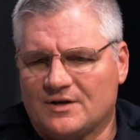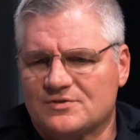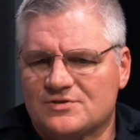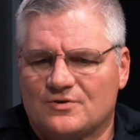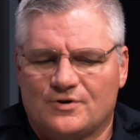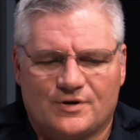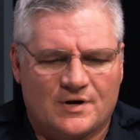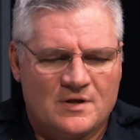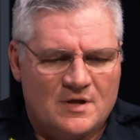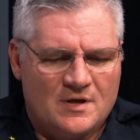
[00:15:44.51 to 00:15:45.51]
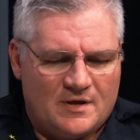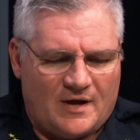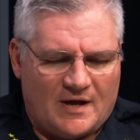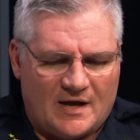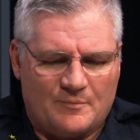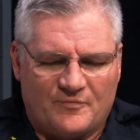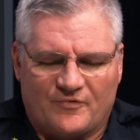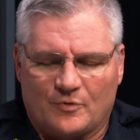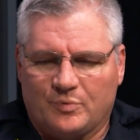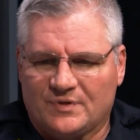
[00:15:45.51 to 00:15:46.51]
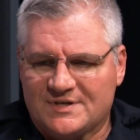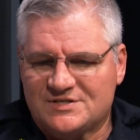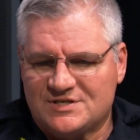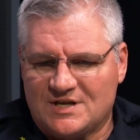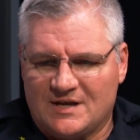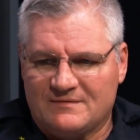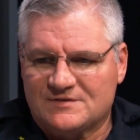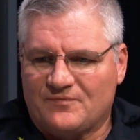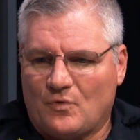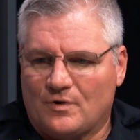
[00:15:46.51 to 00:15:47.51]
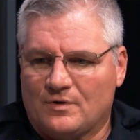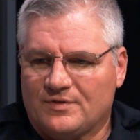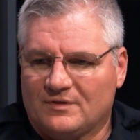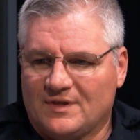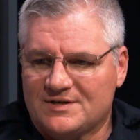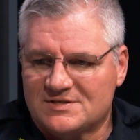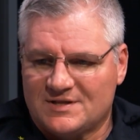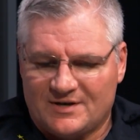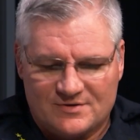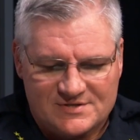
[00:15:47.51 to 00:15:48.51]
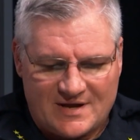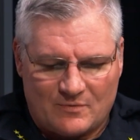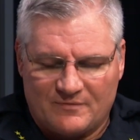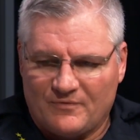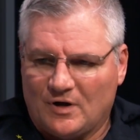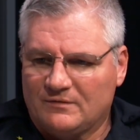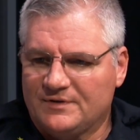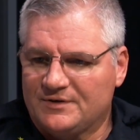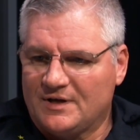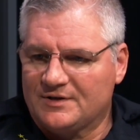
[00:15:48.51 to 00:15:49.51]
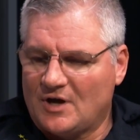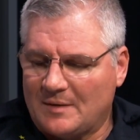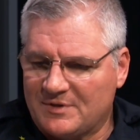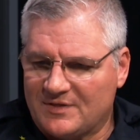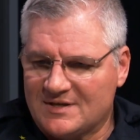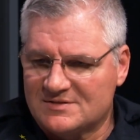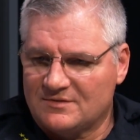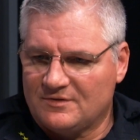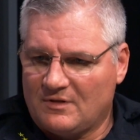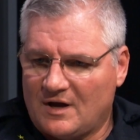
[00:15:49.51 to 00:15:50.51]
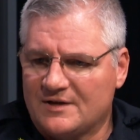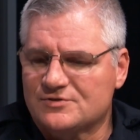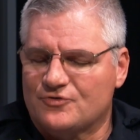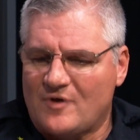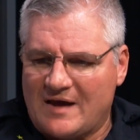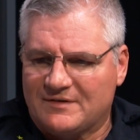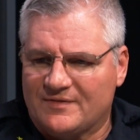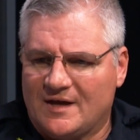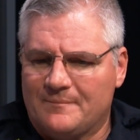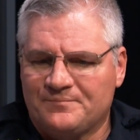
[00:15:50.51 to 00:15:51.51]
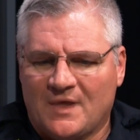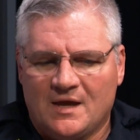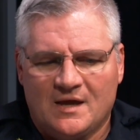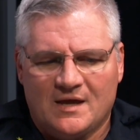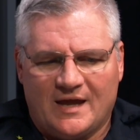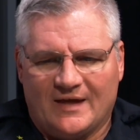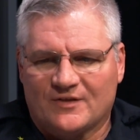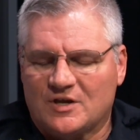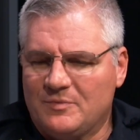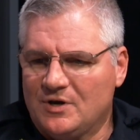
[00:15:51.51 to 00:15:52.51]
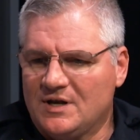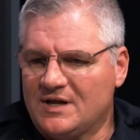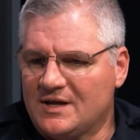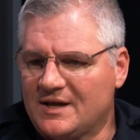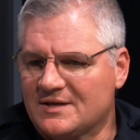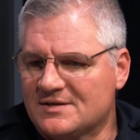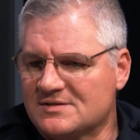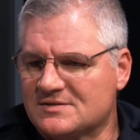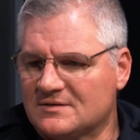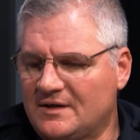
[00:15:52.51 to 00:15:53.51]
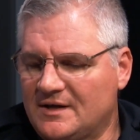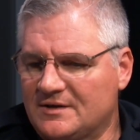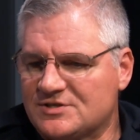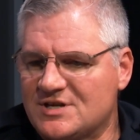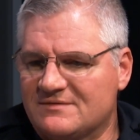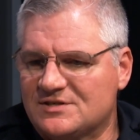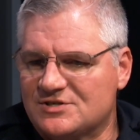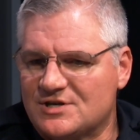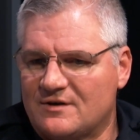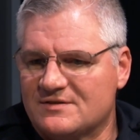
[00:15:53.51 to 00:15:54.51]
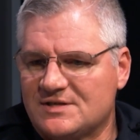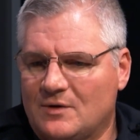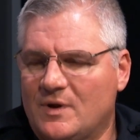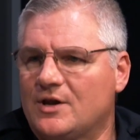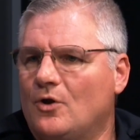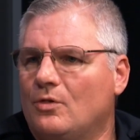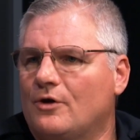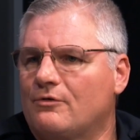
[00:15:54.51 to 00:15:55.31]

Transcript: of concern for police chiefs, for the legislators that were involved in adopting these laws or drafting them, and the community, is chiefs and sheriffs saying we can no